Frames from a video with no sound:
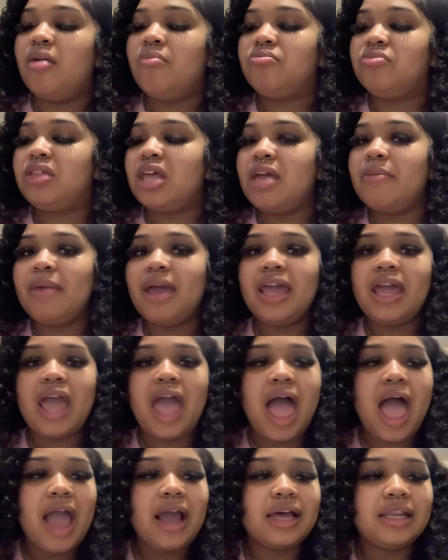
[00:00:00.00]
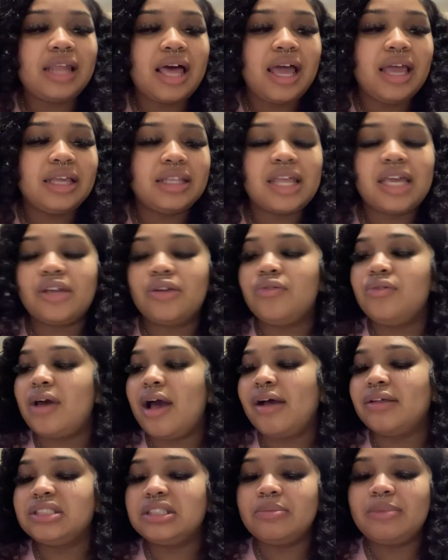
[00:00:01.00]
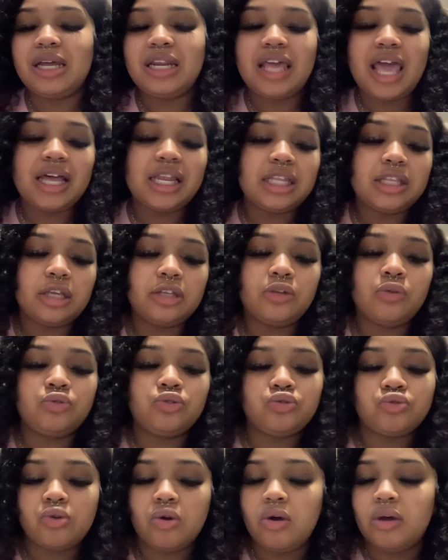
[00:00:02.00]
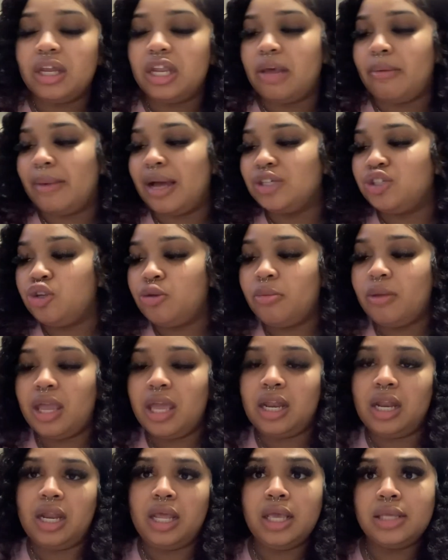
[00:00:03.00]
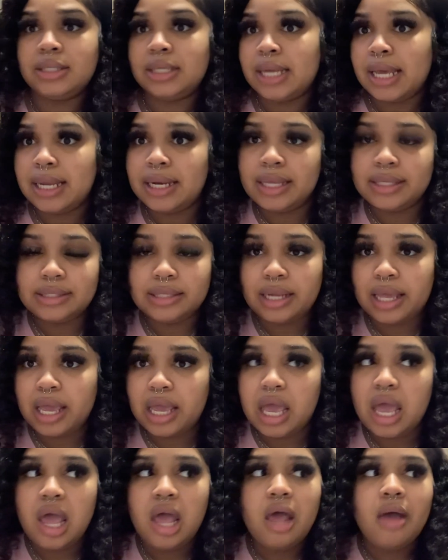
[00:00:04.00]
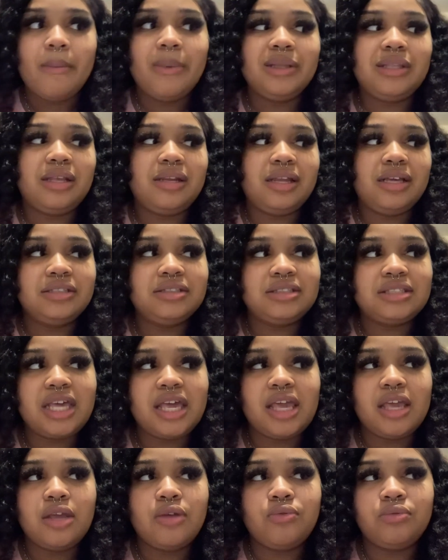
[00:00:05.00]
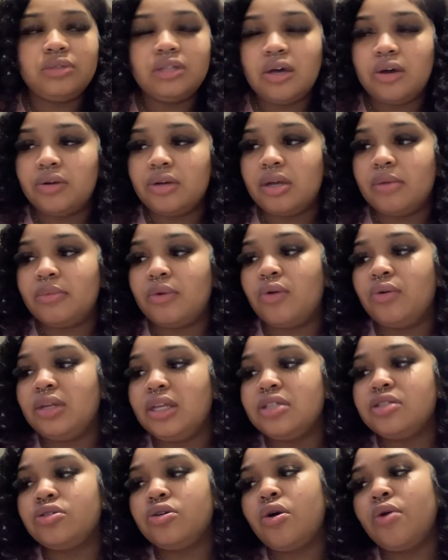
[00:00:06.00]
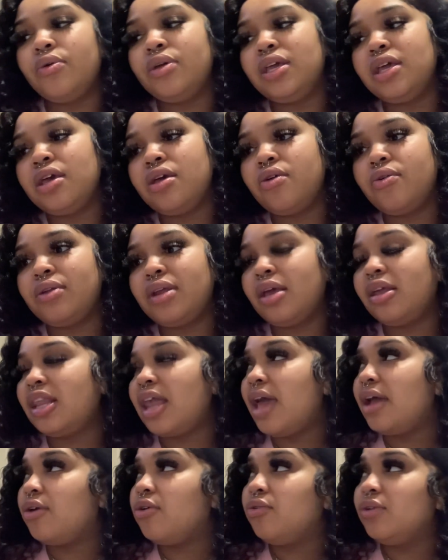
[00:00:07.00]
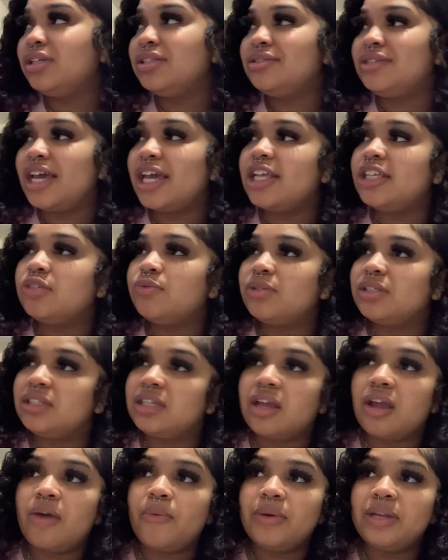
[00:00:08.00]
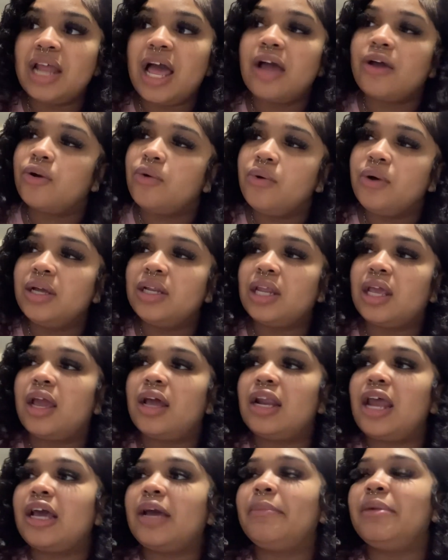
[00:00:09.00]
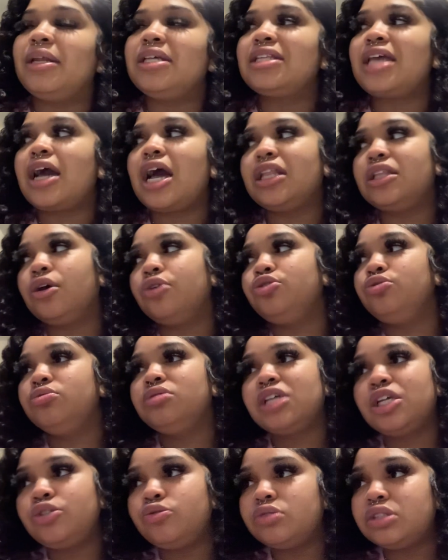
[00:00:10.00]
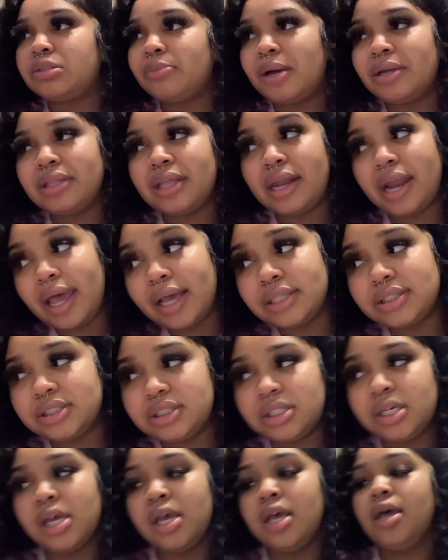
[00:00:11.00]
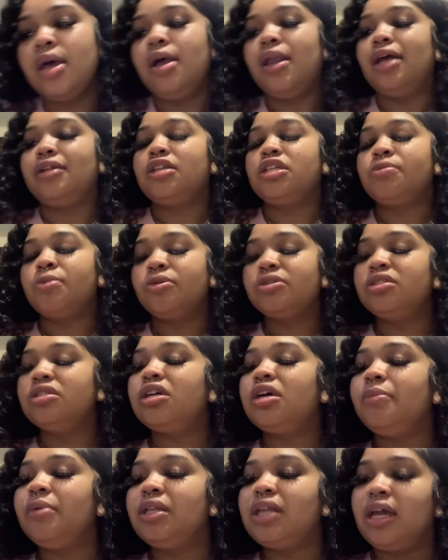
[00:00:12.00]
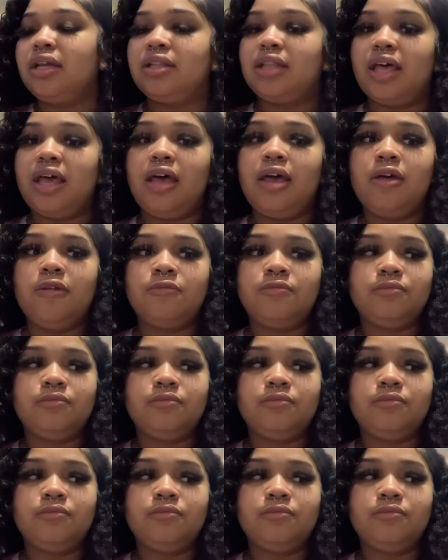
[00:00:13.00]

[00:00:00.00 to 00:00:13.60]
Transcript: They may act like you know how somebody act like they're so strong and they're macho man and this and that and this and that. But then let's say you tell them, oh, let's go here. And they like, oh, it's dangerous there. We're not going there. Like, but it's like, I thought you said you was about that action. Like, this person could be like that.